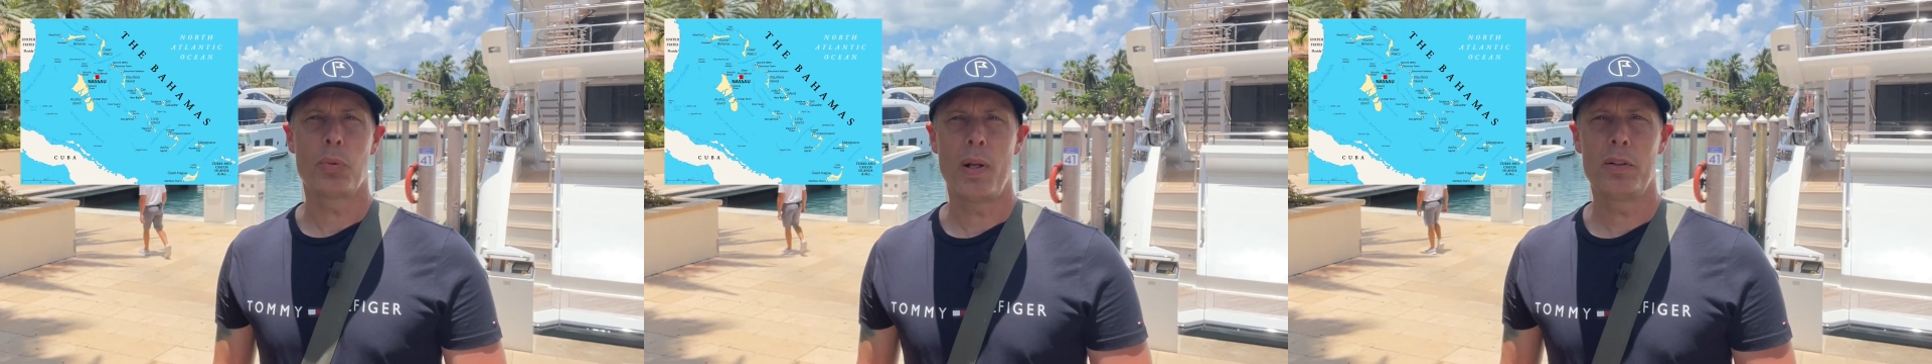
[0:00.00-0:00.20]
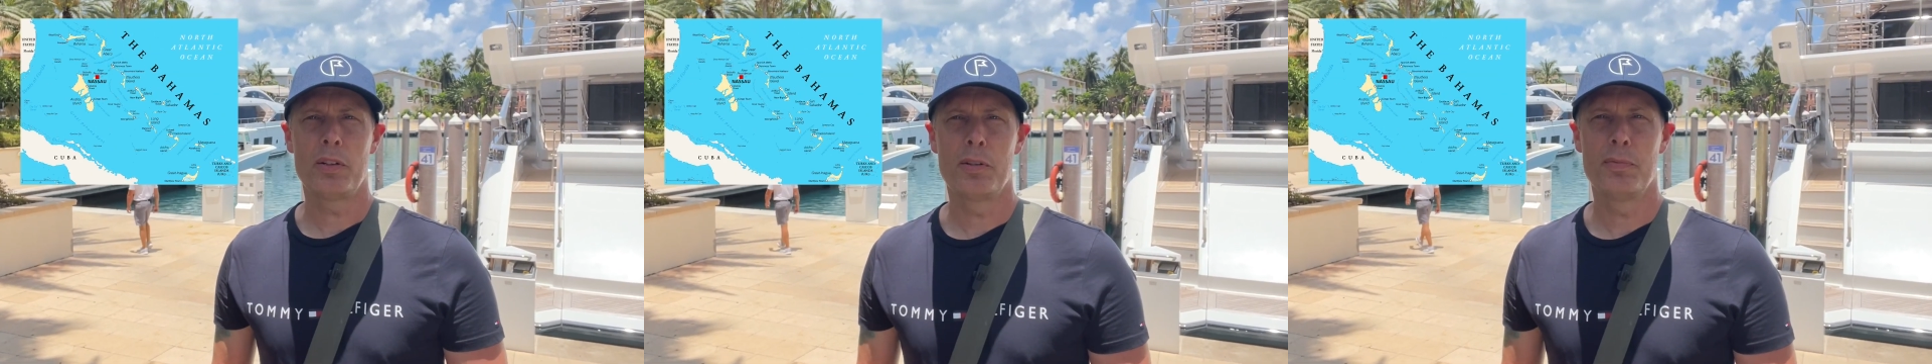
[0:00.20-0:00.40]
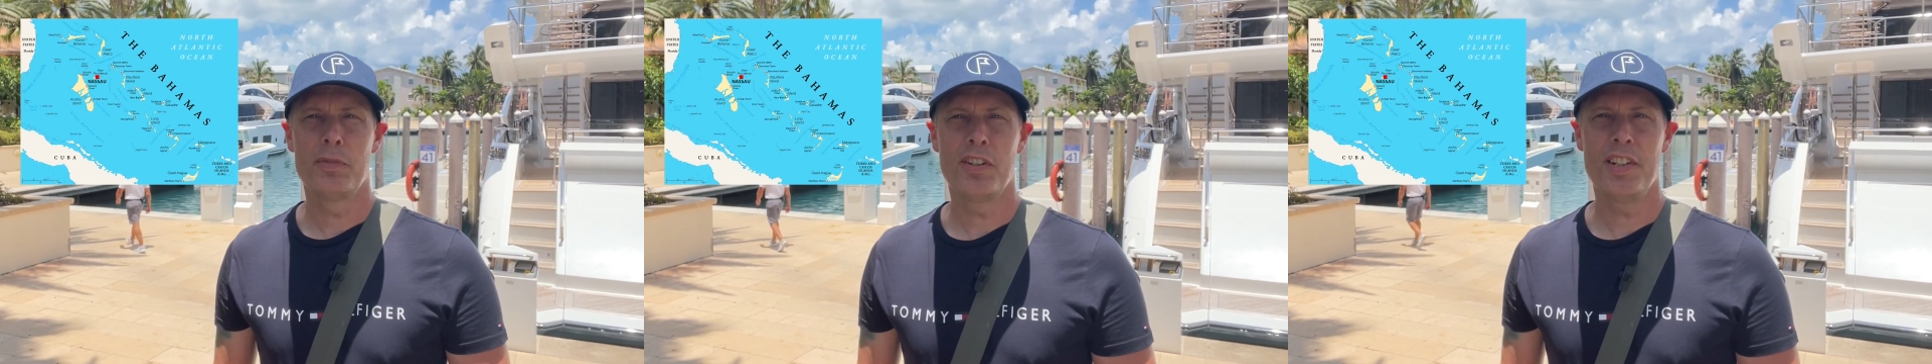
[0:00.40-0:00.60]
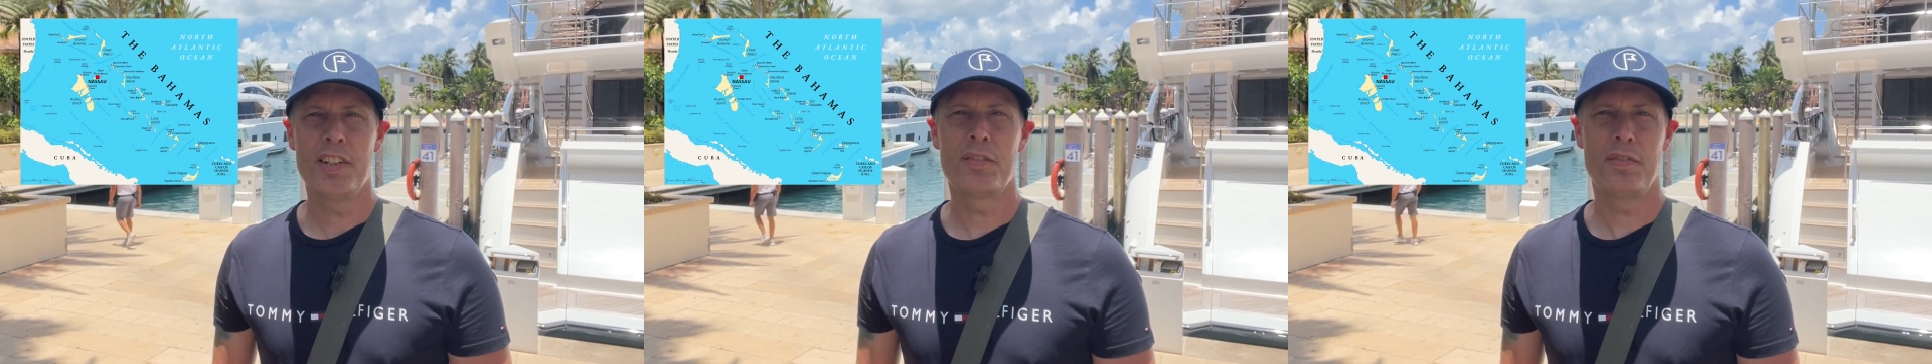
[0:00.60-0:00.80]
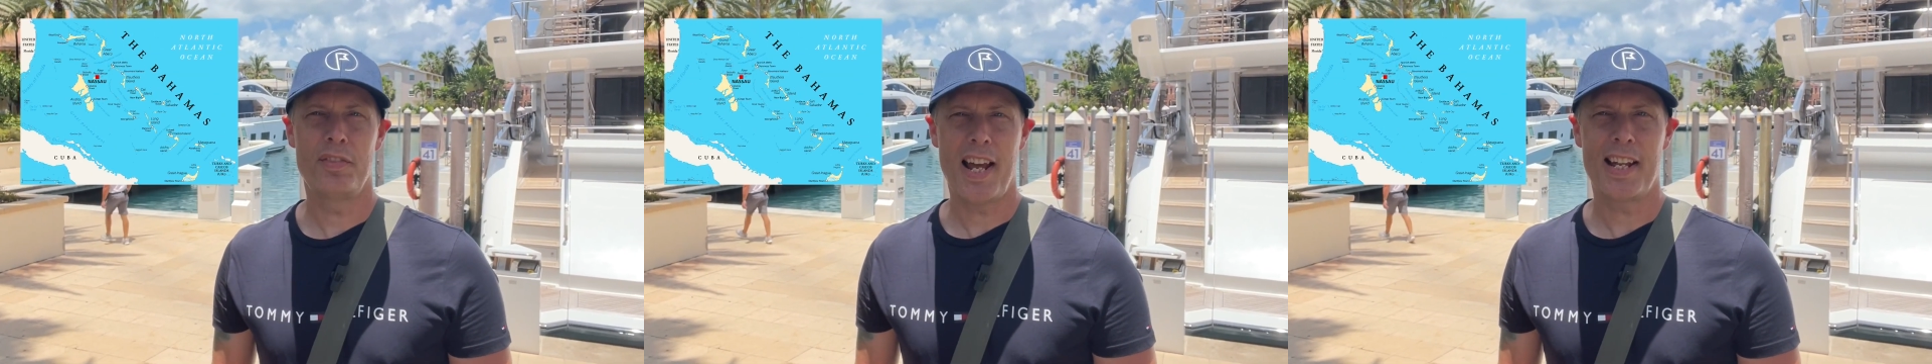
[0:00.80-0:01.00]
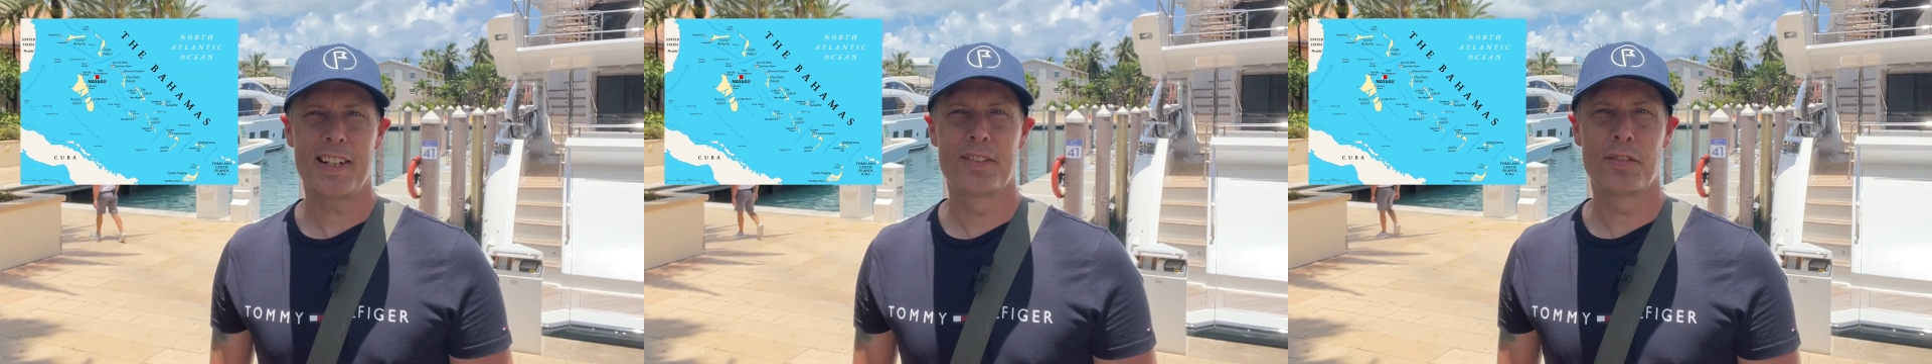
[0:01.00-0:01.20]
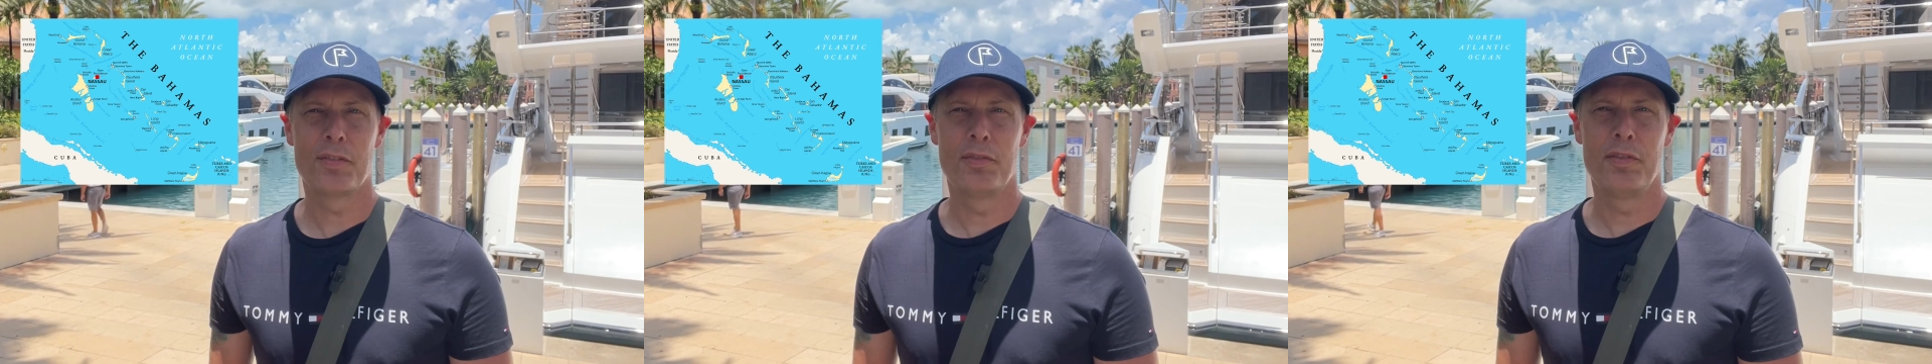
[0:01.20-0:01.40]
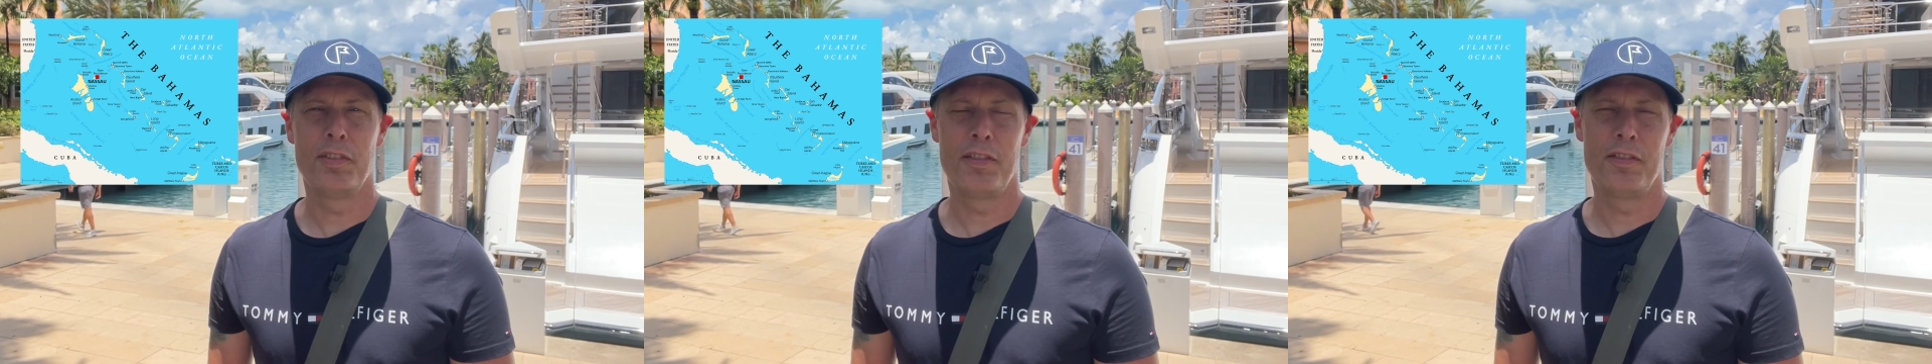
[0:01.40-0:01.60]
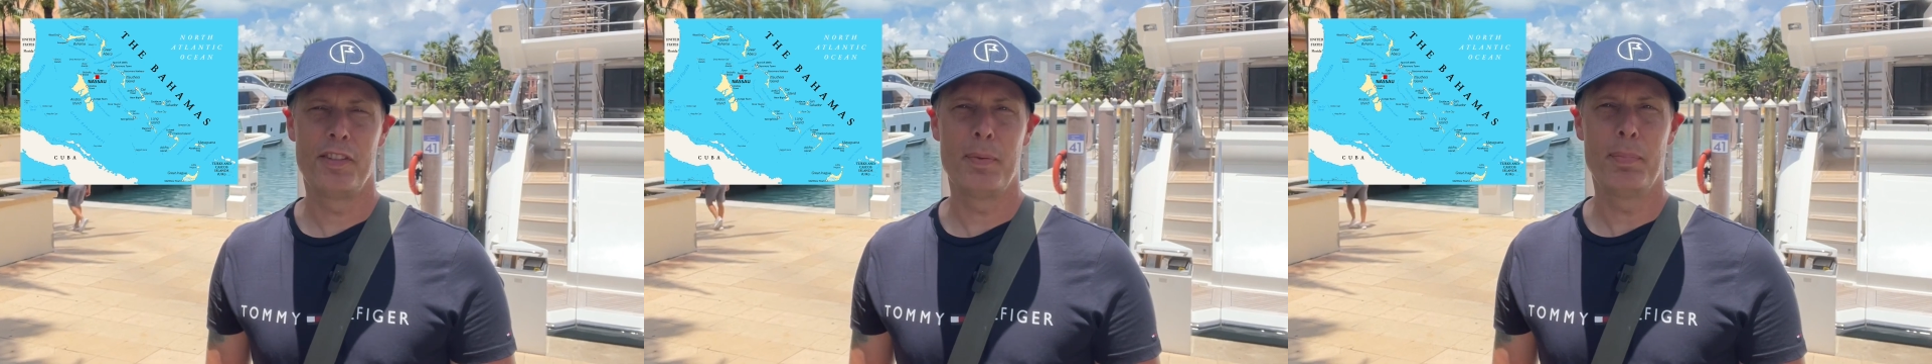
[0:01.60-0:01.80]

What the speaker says: Welcome to this Flags of 50